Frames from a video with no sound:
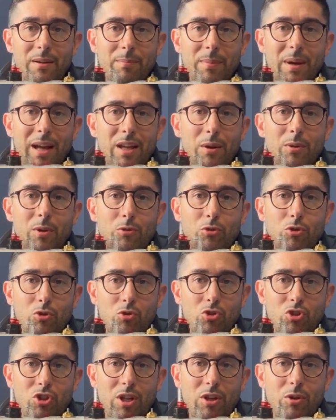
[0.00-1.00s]
made up of two
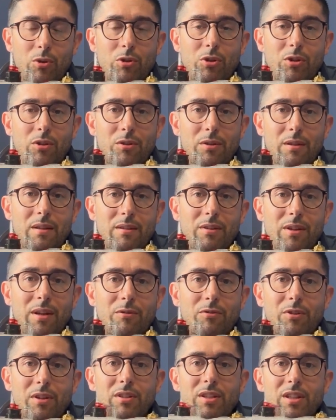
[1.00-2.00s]
shells that
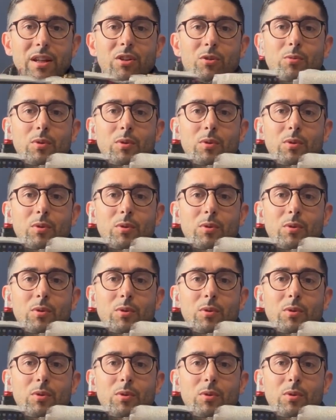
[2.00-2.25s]
fit together